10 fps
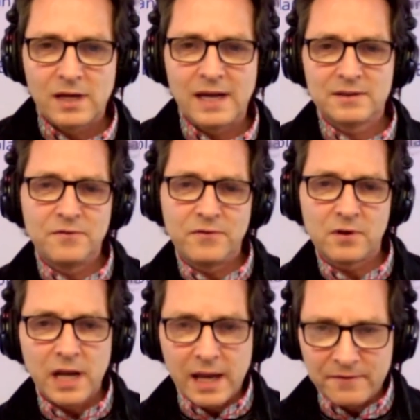so for
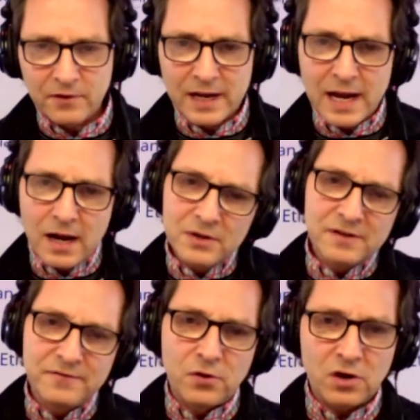now, it's a
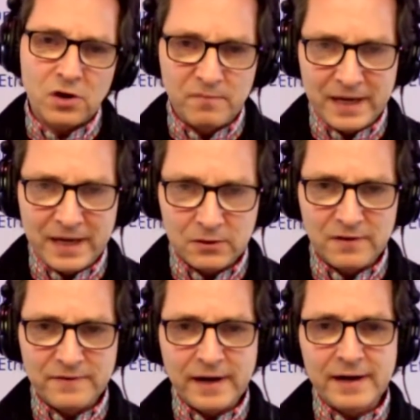fork of Bitcoin,
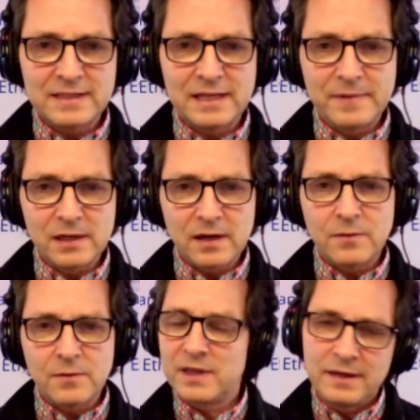very similar
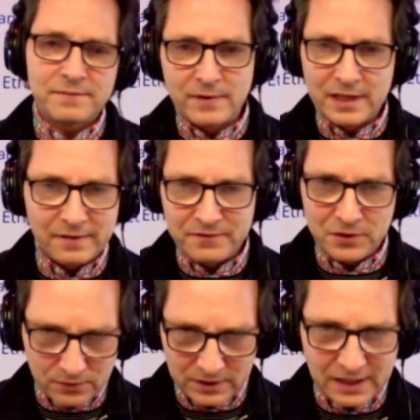with a
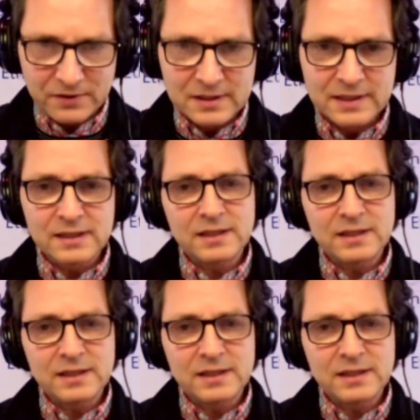few differences.